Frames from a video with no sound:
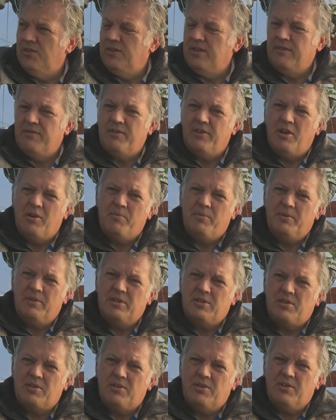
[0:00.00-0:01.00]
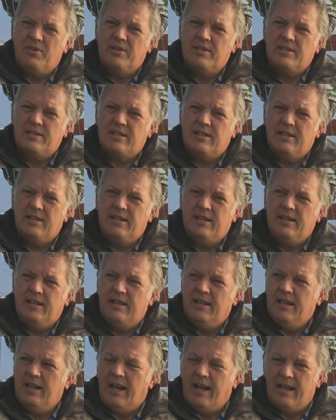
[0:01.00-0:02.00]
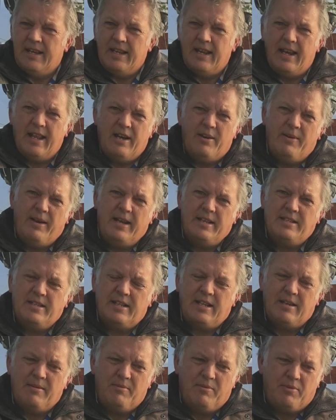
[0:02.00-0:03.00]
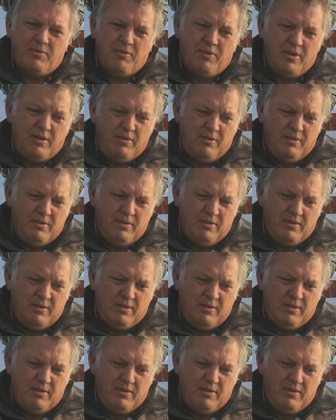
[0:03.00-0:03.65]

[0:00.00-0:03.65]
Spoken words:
or even open the doors and allow air to come through.